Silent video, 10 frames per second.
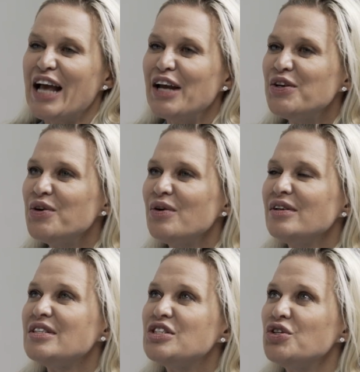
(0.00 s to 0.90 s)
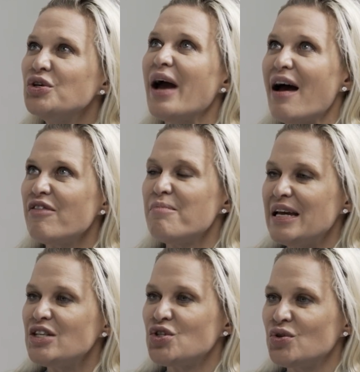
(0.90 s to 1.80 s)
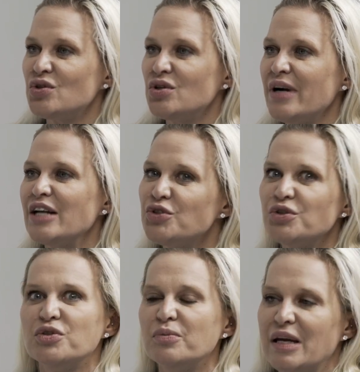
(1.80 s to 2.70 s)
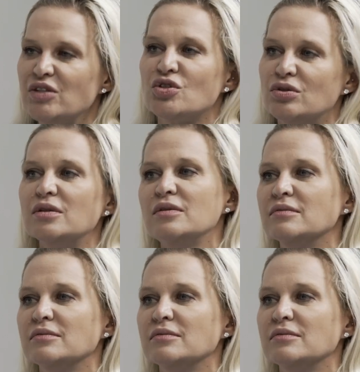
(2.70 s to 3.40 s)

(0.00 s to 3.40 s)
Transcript: Do you have a mentor, and do you mentor?